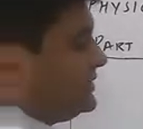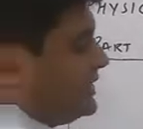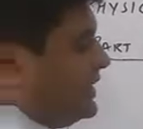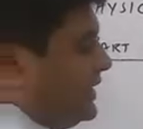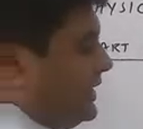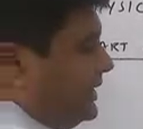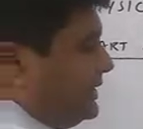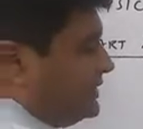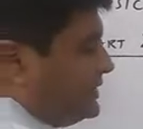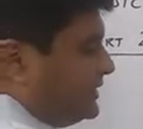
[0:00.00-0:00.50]

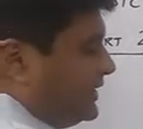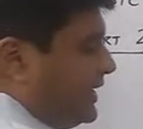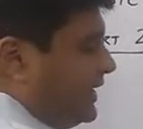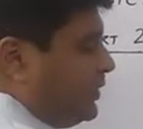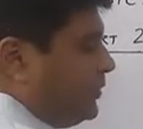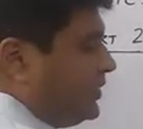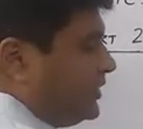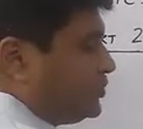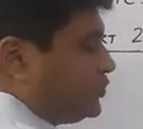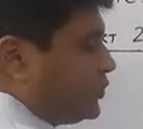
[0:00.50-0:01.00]
The
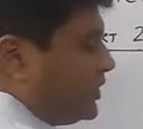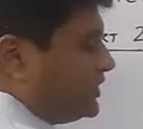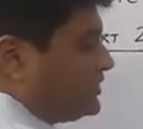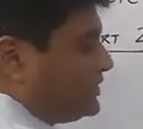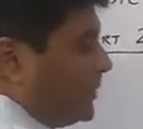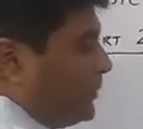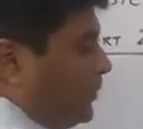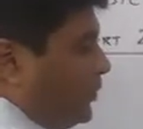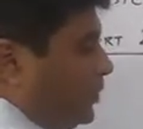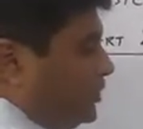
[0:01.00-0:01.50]
thing which was
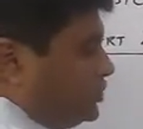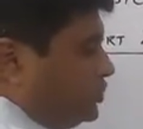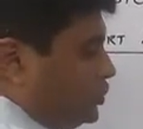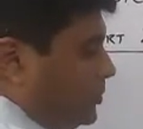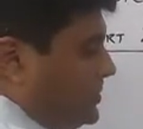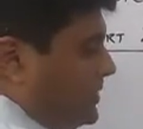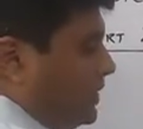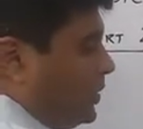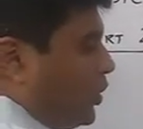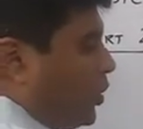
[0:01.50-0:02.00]
supposed
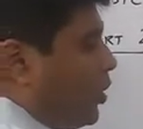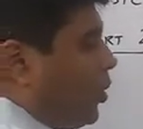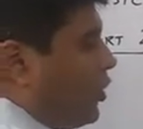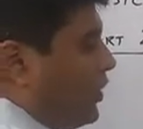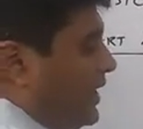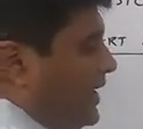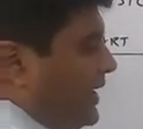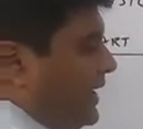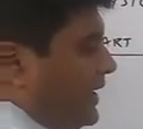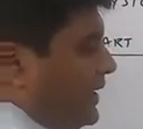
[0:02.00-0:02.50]
to be
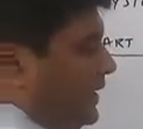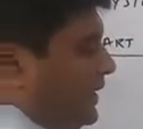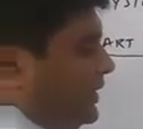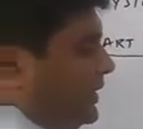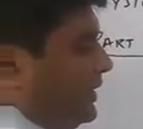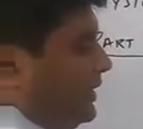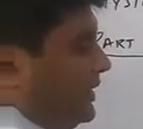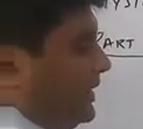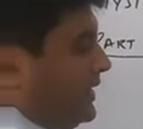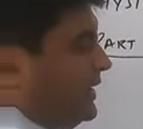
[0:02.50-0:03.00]
OA
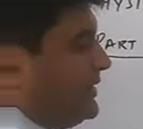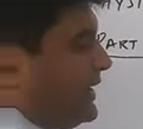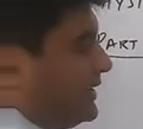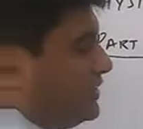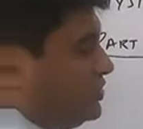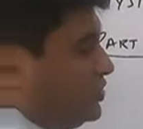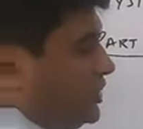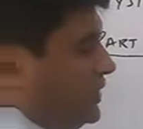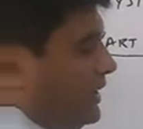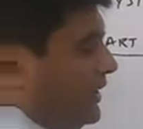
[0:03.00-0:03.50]
is
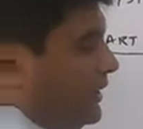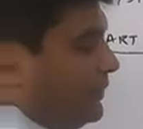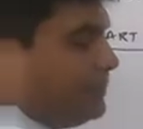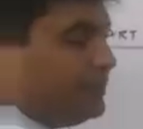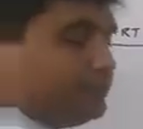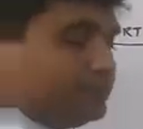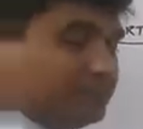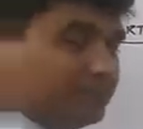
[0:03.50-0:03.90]
actually